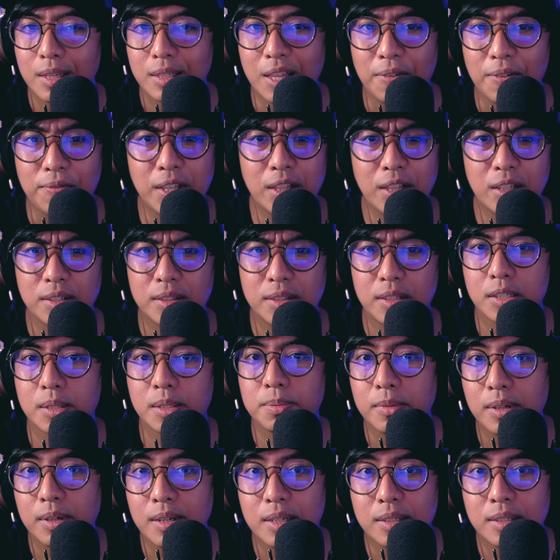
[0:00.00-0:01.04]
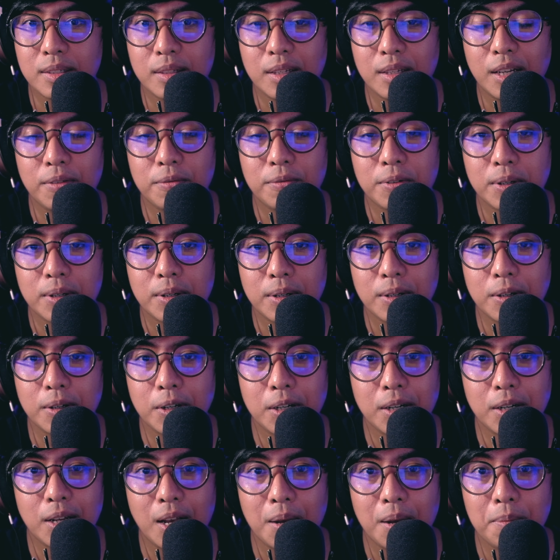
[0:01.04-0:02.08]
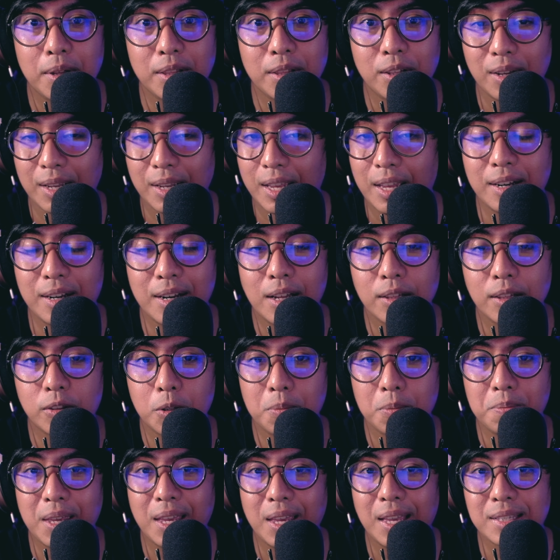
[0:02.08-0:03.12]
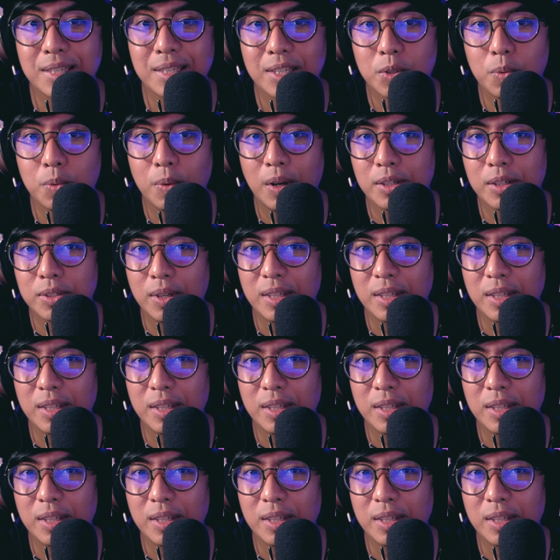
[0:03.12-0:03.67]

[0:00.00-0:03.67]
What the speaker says: Definitely not the smallest that I've heard, but again, not the biggest as well.